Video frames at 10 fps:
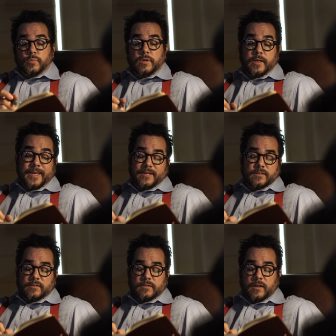Uh, yeah.
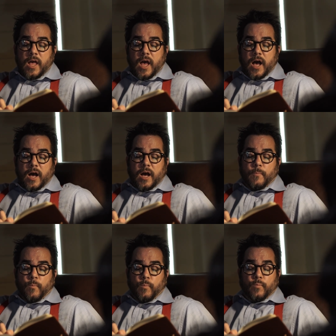
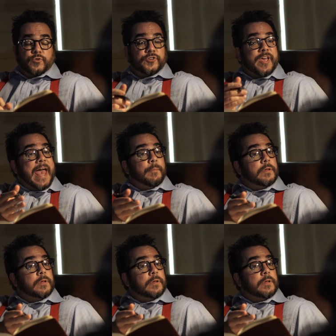Um, Shazam.